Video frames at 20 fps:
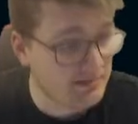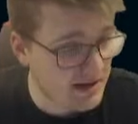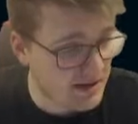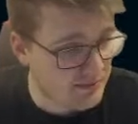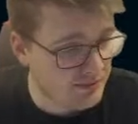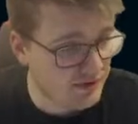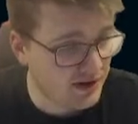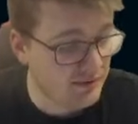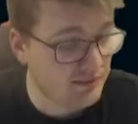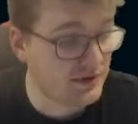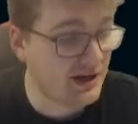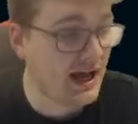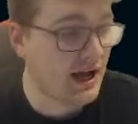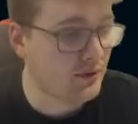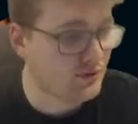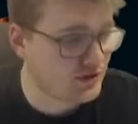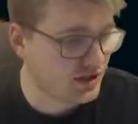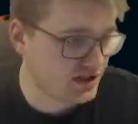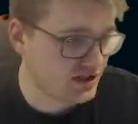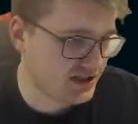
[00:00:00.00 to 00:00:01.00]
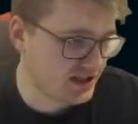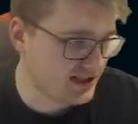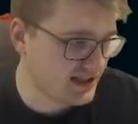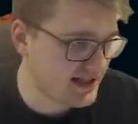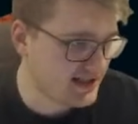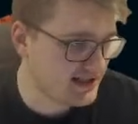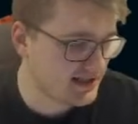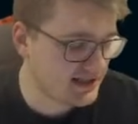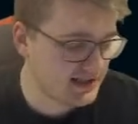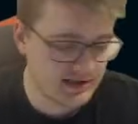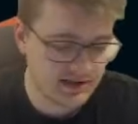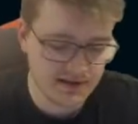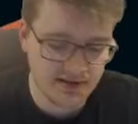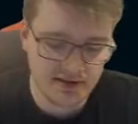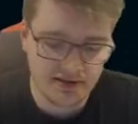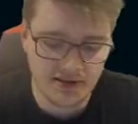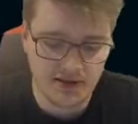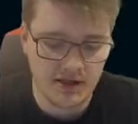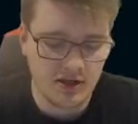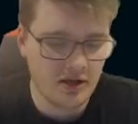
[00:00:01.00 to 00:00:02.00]
in memory without touching disk.
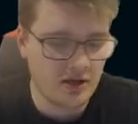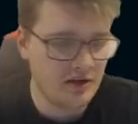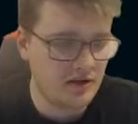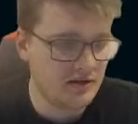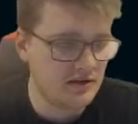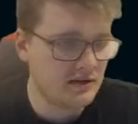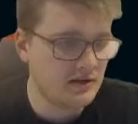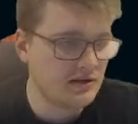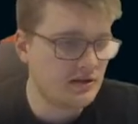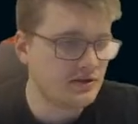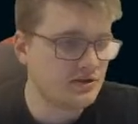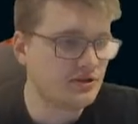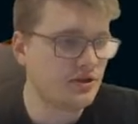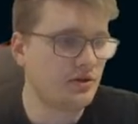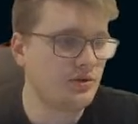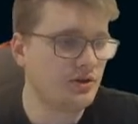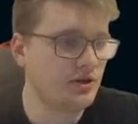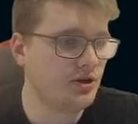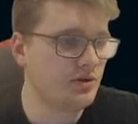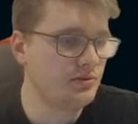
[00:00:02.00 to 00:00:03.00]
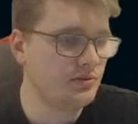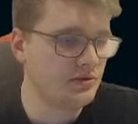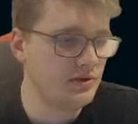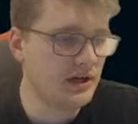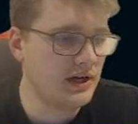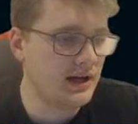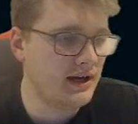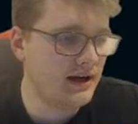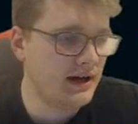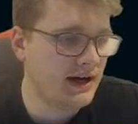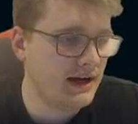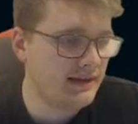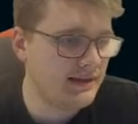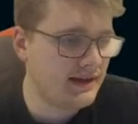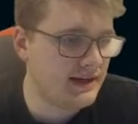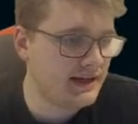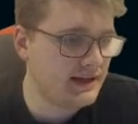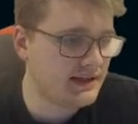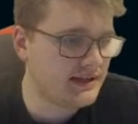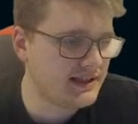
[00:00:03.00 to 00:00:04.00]
So, you know, I
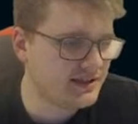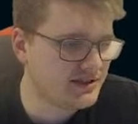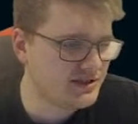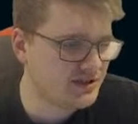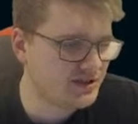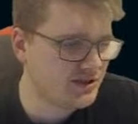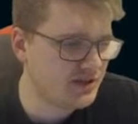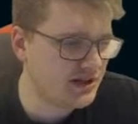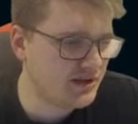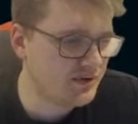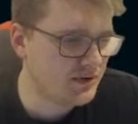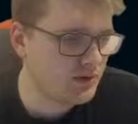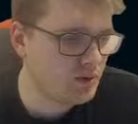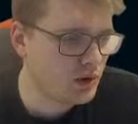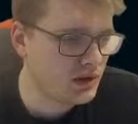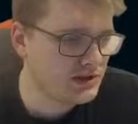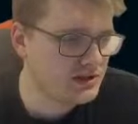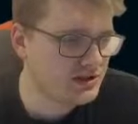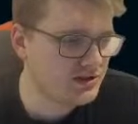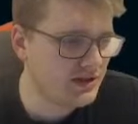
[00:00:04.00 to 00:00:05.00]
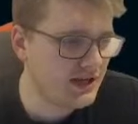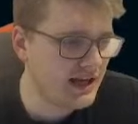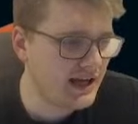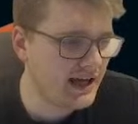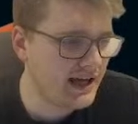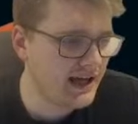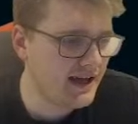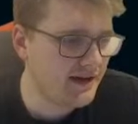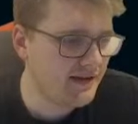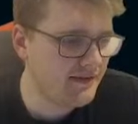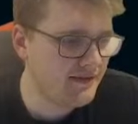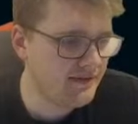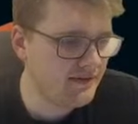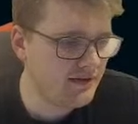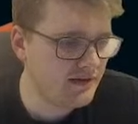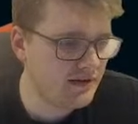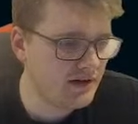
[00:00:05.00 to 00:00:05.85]
think there's two different ones. You have